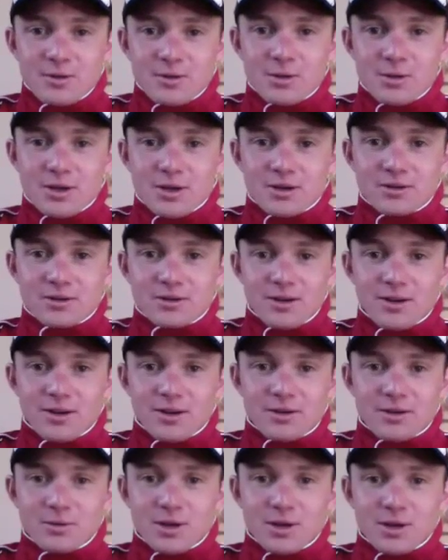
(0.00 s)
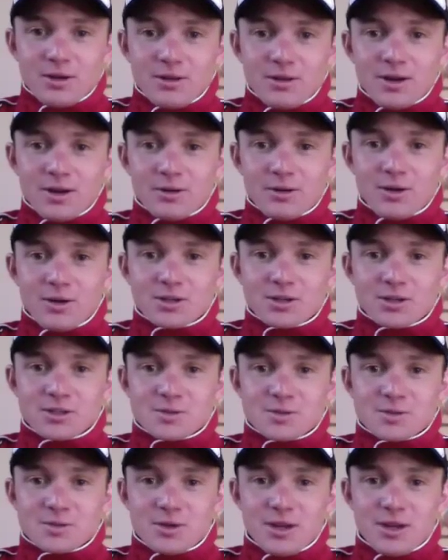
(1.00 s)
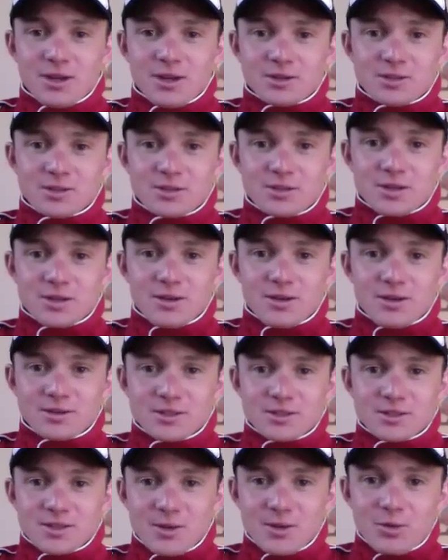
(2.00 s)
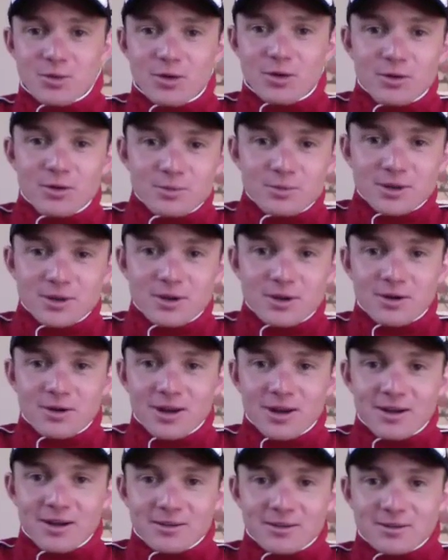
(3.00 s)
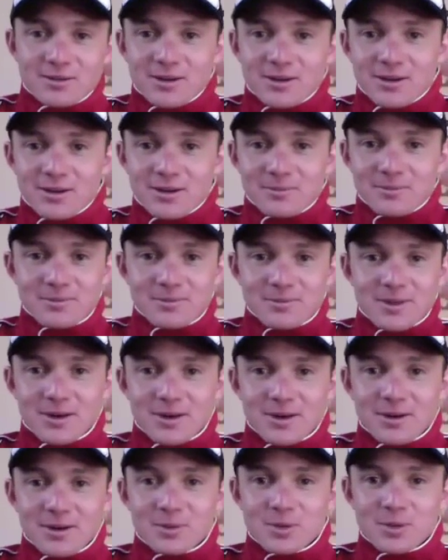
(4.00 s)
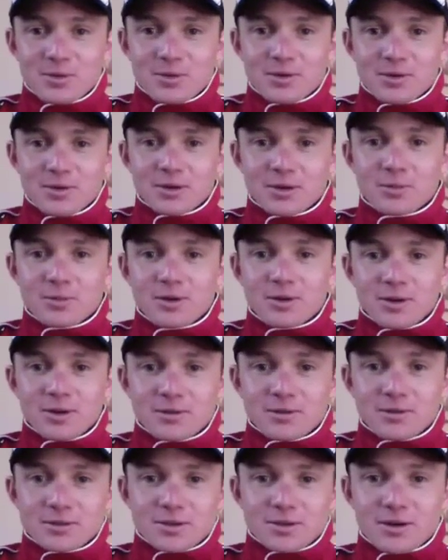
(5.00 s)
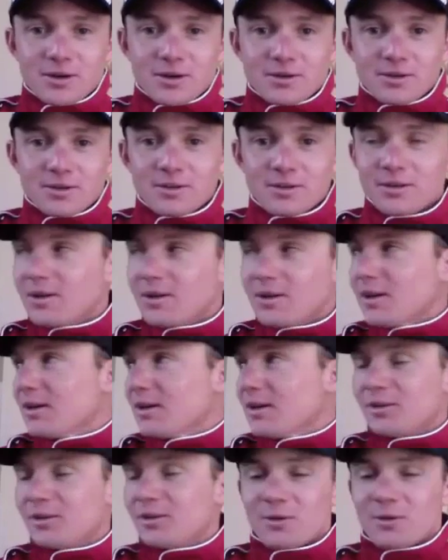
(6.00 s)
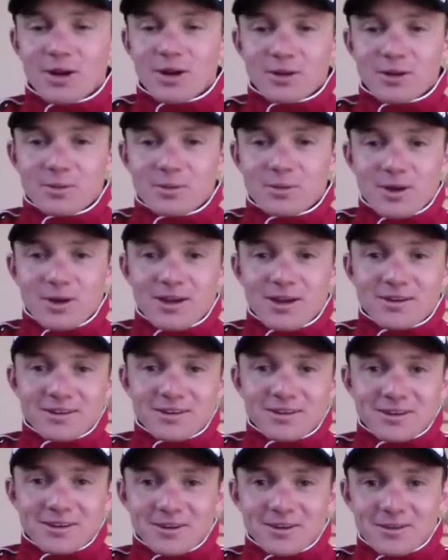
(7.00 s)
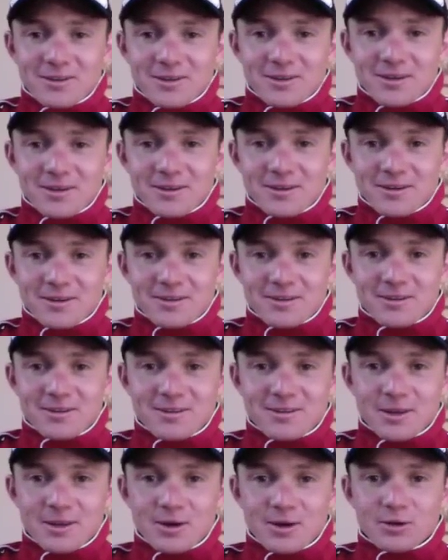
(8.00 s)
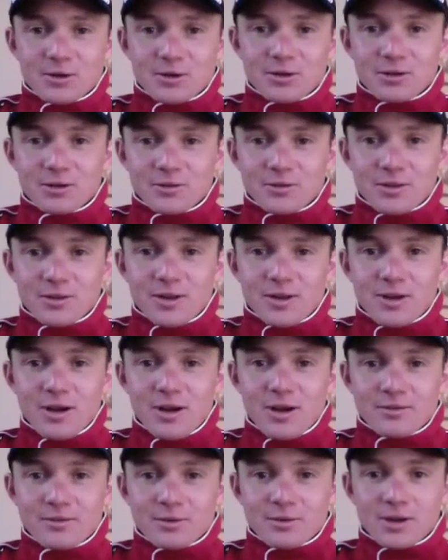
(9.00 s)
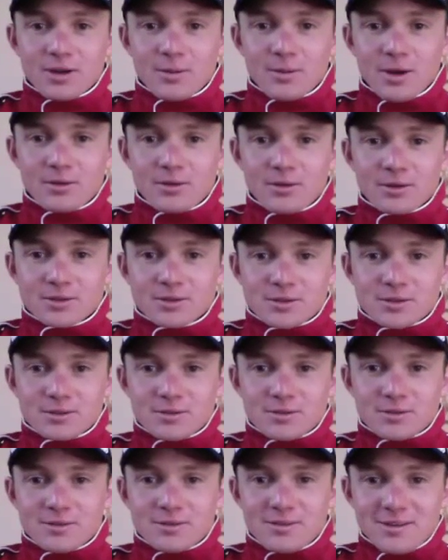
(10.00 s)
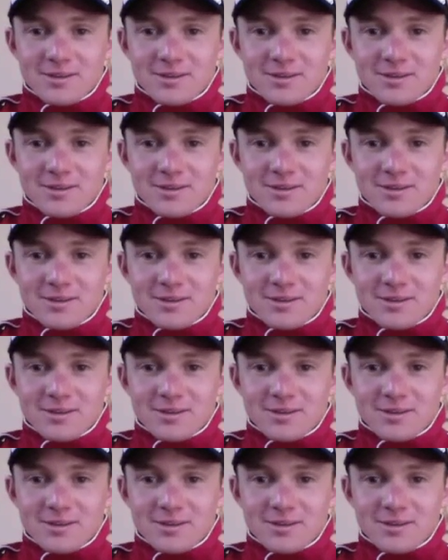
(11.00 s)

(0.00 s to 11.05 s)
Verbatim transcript: we get uh, we get a lot of questions. But yeah, she's uh, she's on board with me going out, and um, you know, people in the community have started to to rally behind it. You know, they uh, they know to look for the Hoff when I come out in the suit.